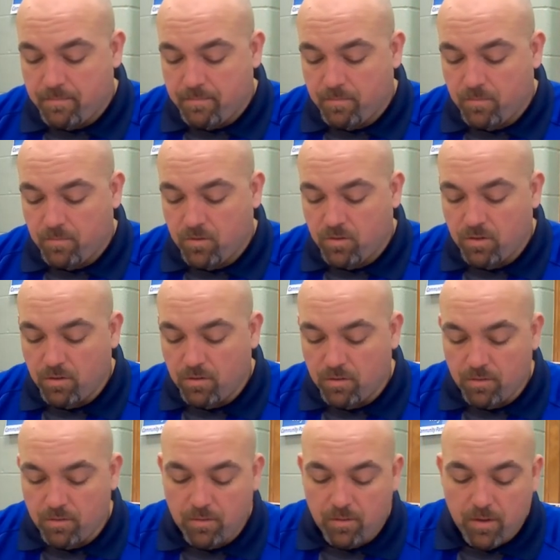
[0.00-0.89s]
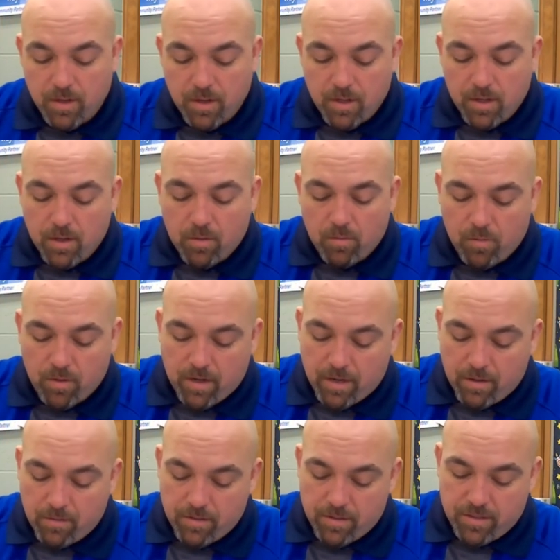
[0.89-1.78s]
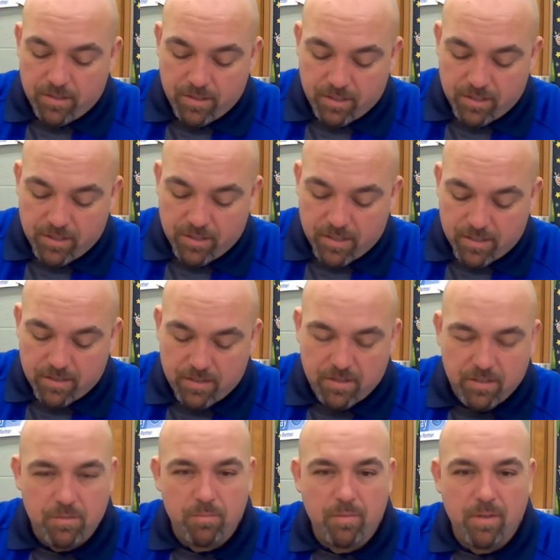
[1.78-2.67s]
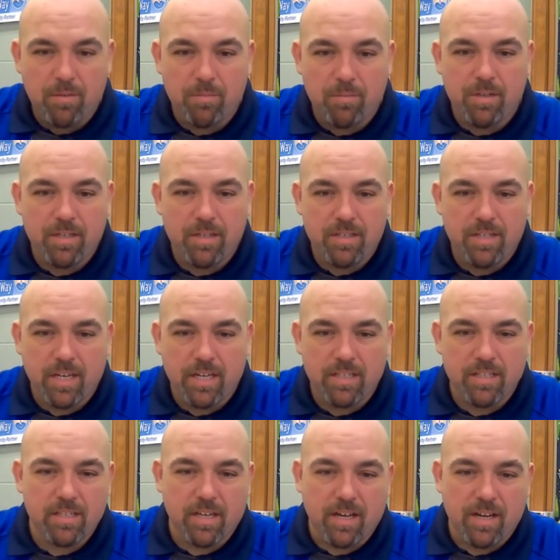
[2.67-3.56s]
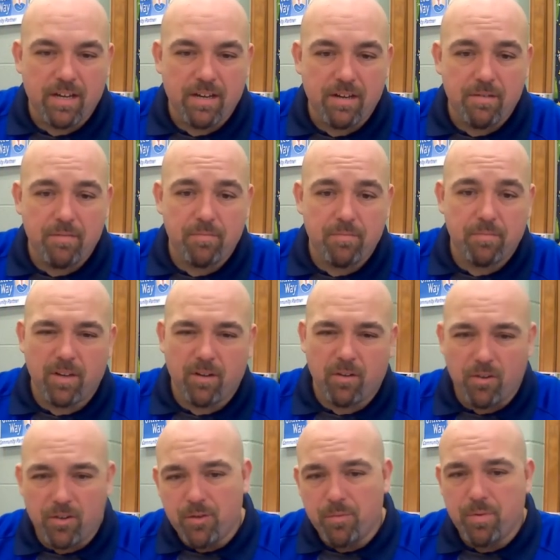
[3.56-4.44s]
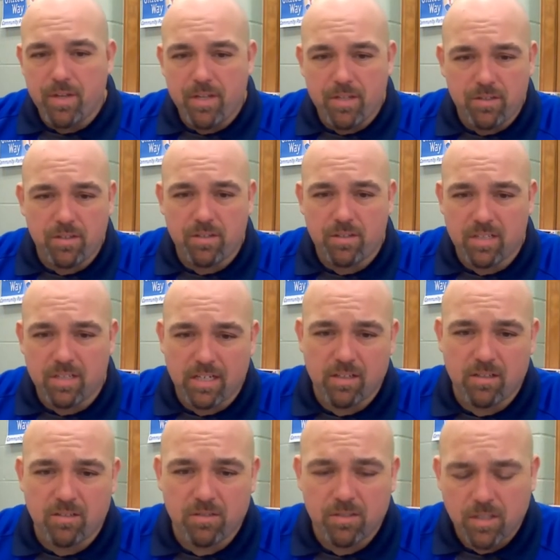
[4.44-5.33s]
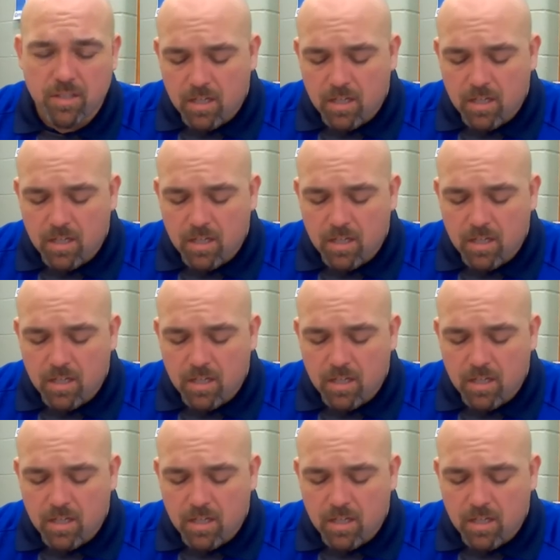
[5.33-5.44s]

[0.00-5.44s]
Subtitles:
So what I would suggest is maybe take the time, get all your pieces out,